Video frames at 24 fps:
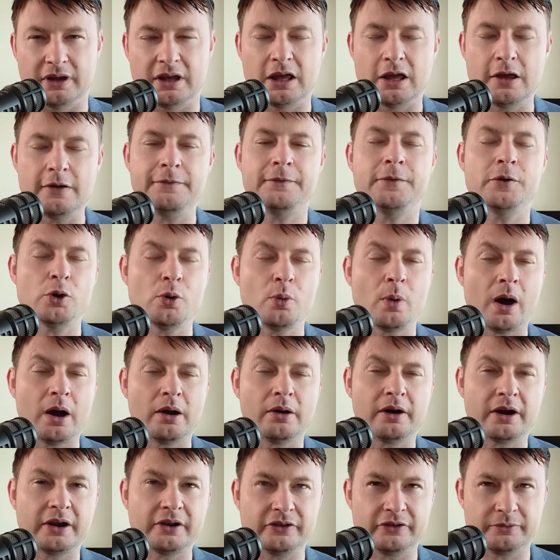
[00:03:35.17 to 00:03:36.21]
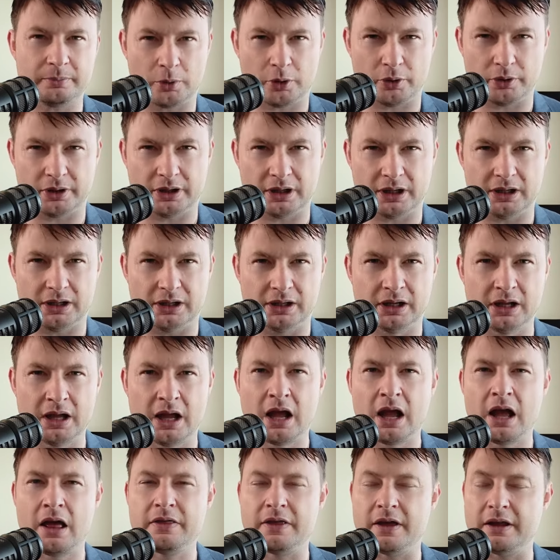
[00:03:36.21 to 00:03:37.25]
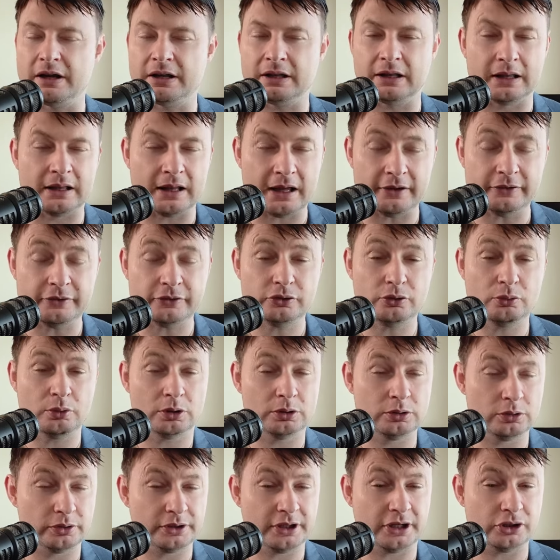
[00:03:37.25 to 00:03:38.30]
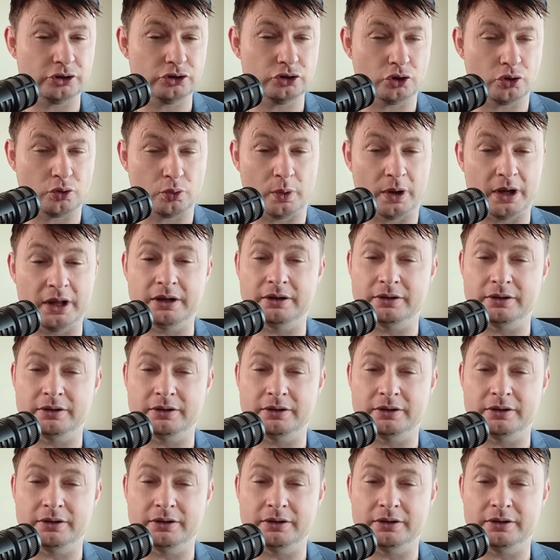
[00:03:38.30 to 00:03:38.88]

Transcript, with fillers: If you are a smoker, then unless you are looking to quit,